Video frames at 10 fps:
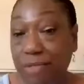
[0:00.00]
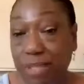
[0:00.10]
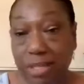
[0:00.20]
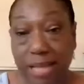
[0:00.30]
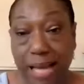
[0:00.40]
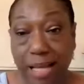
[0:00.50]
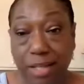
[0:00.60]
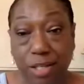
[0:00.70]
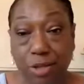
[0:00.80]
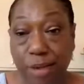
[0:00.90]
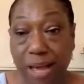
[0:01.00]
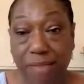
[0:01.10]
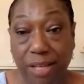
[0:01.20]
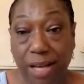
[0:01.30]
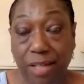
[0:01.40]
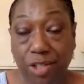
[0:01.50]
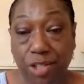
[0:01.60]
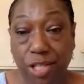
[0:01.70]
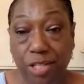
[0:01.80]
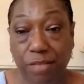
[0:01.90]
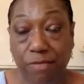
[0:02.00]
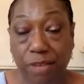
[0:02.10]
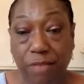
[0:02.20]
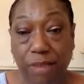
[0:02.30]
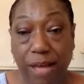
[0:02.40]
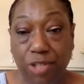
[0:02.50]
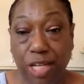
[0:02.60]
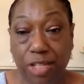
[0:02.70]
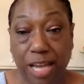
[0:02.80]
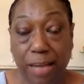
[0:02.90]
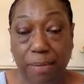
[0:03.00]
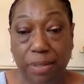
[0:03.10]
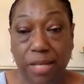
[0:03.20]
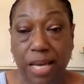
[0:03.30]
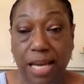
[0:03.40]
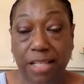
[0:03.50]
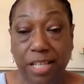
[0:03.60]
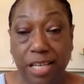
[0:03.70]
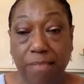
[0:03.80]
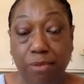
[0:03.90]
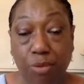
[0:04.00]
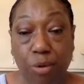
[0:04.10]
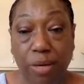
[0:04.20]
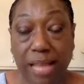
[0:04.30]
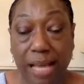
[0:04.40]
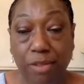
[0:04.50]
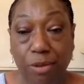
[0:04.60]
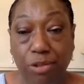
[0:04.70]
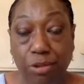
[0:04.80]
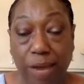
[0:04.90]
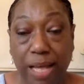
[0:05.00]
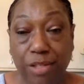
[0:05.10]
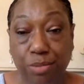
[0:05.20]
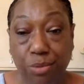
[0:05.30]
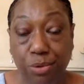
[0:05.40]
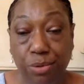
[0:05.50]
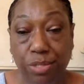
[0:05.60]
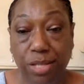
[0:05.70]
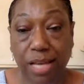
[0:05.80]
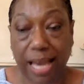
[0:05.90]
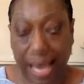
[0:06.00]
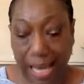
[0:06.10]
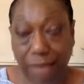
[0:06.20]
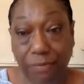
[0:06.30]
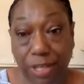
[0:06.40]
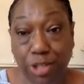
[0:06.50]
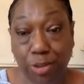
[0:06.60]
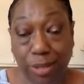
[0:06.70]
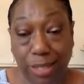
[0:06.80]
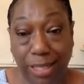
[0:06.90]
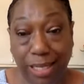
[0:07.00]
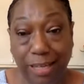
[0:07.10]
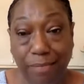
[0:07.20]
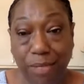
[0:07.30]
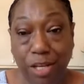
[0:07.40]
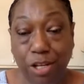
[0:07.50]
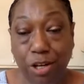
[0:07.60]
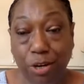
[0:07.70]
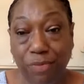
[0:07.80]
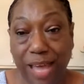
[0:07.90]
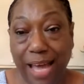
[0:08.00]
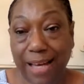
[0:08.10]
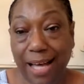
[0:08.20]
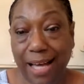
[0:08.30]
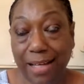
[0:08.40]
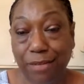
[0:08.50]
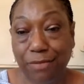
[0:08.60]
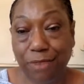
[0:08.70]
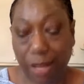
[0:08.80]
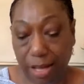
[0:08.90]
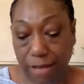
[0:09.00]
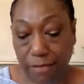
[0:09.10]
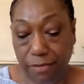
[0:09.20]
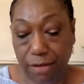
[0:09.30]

this analysis, who have the consciousness of how change happens, and keep growing those grassroots. And eventually, that kind of Ella